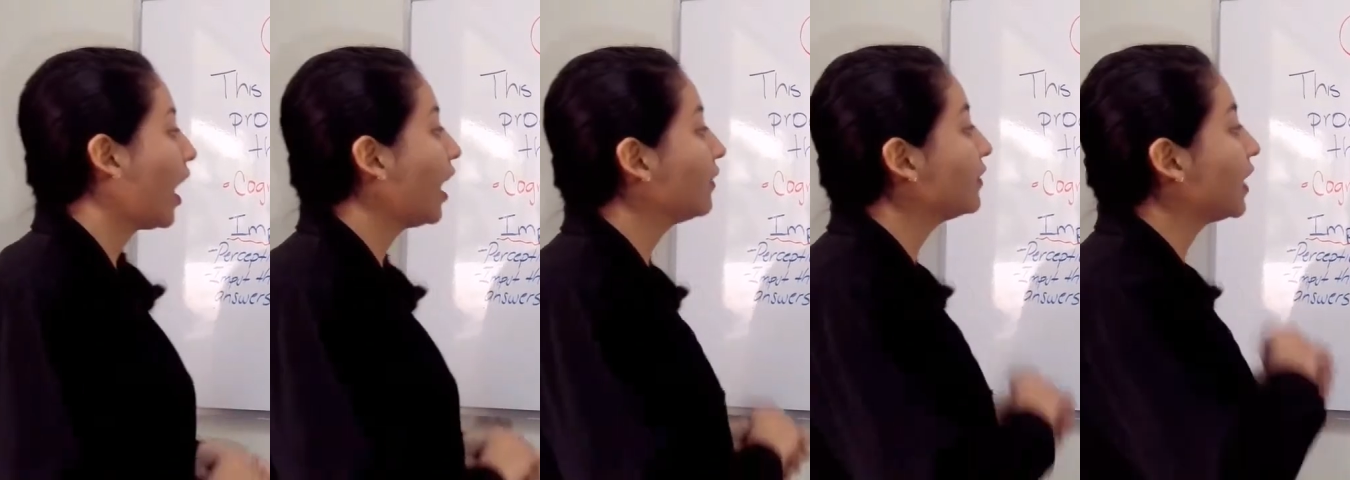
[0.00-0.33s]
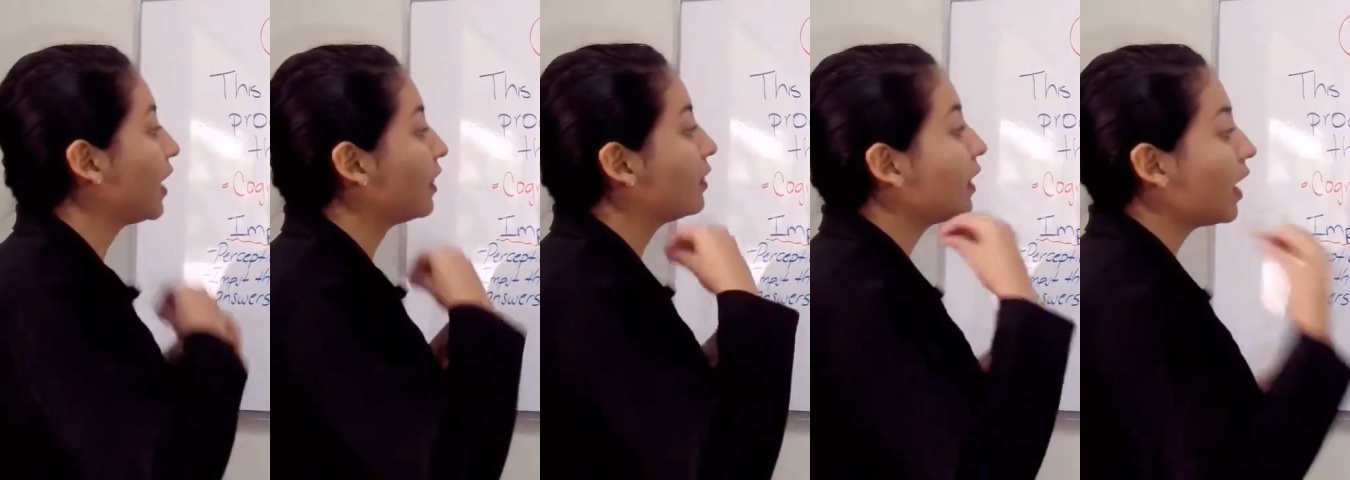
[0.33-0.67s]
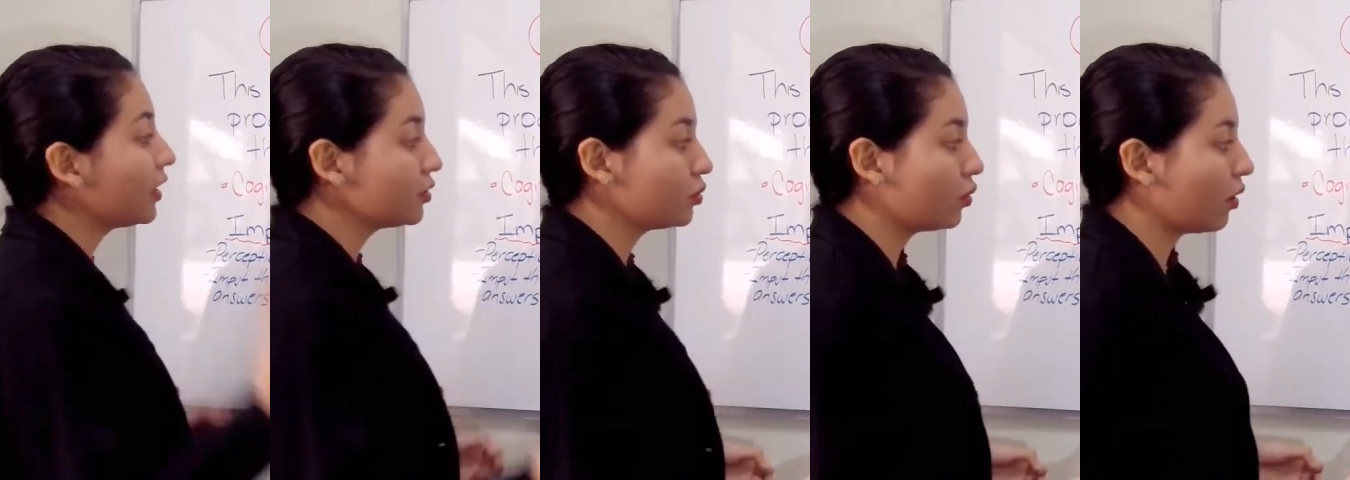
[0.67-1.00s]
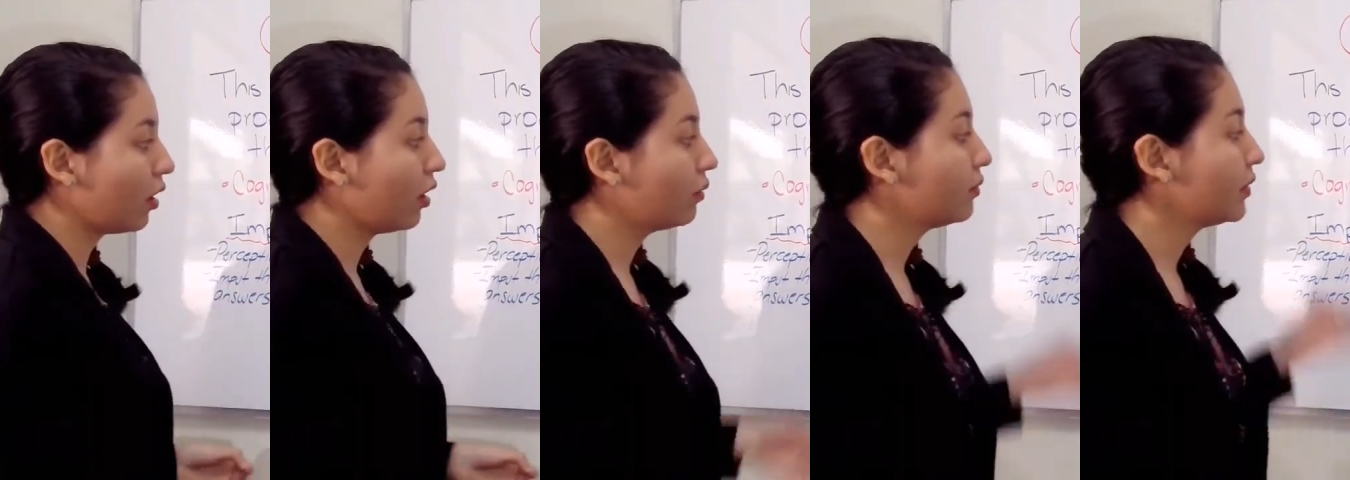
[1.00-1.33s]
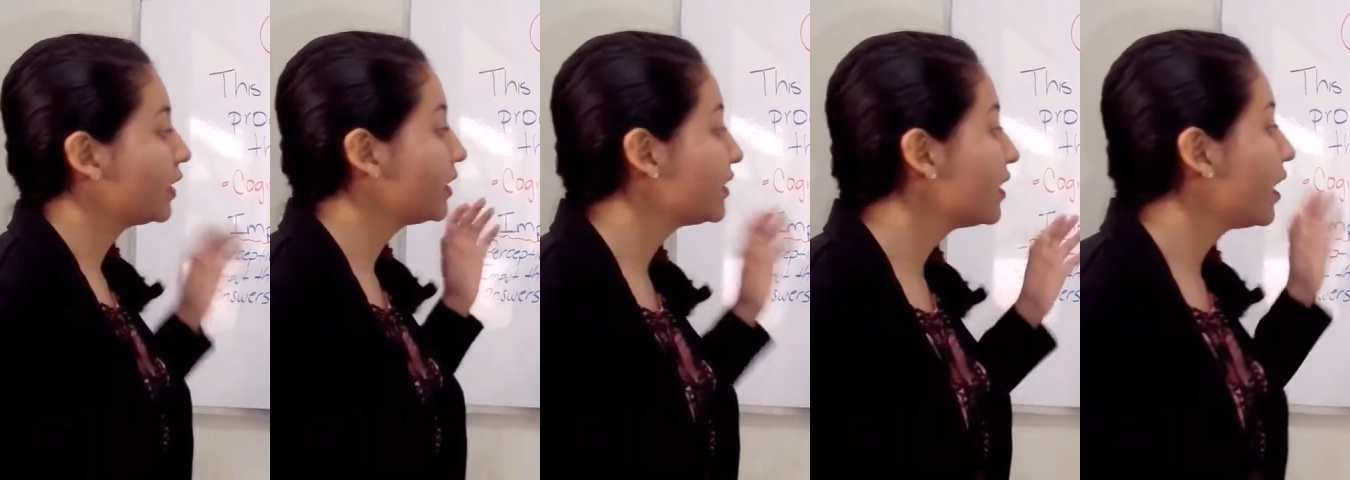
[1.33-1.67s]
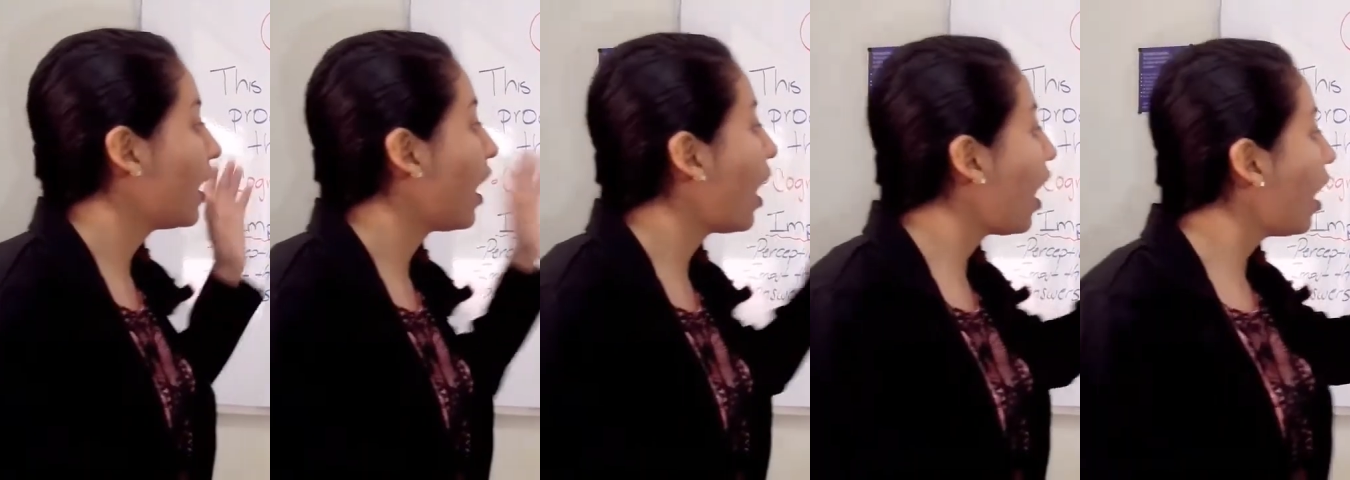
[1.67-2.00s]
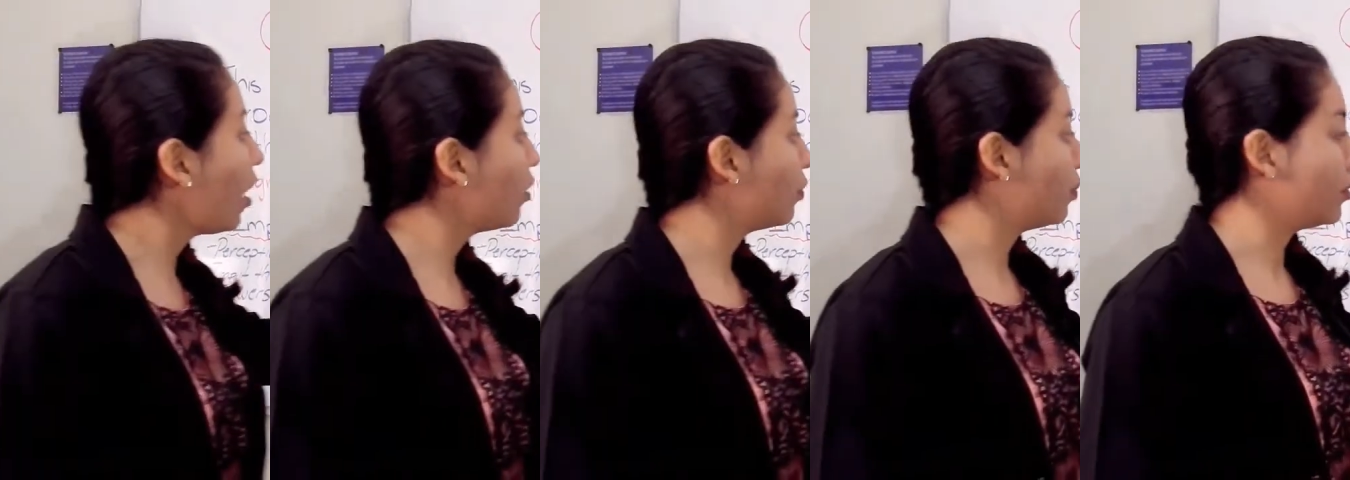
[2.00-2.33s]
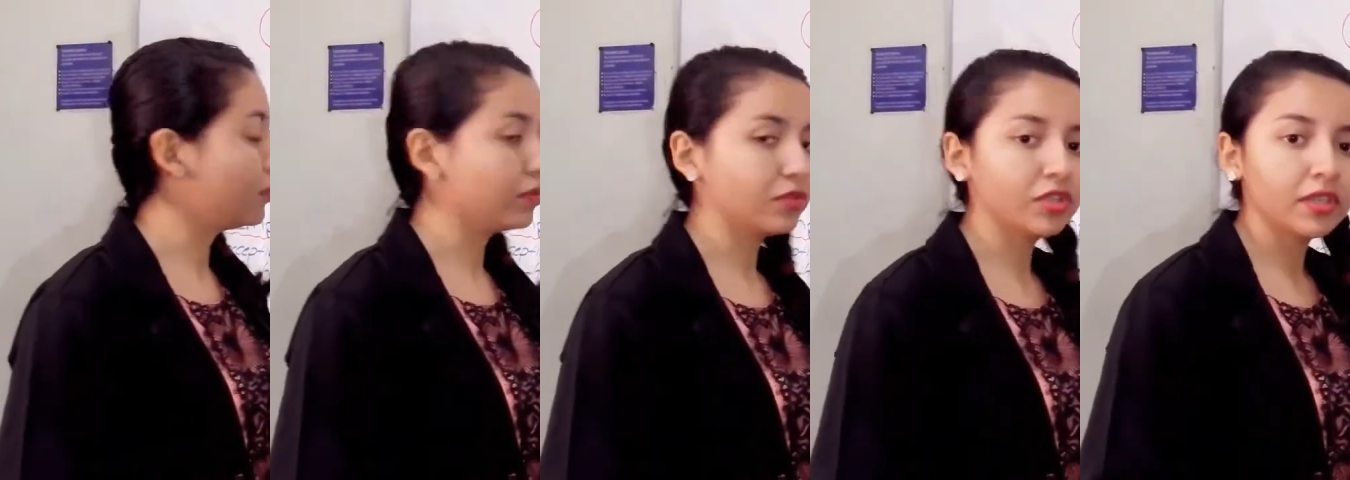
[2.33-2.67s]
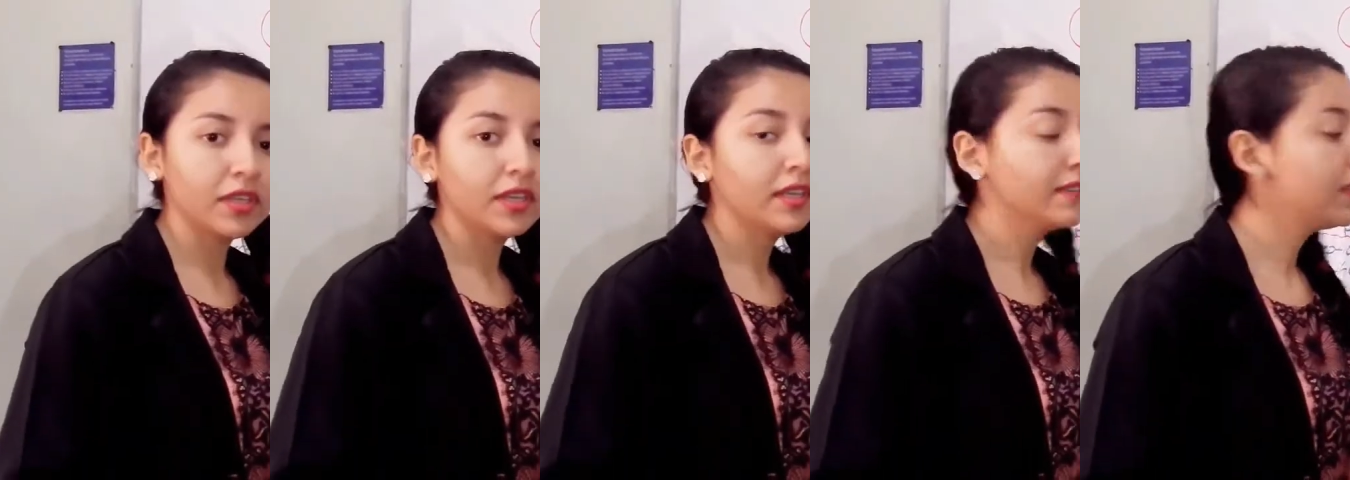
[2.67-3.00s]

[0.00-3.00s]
And the last one is the output.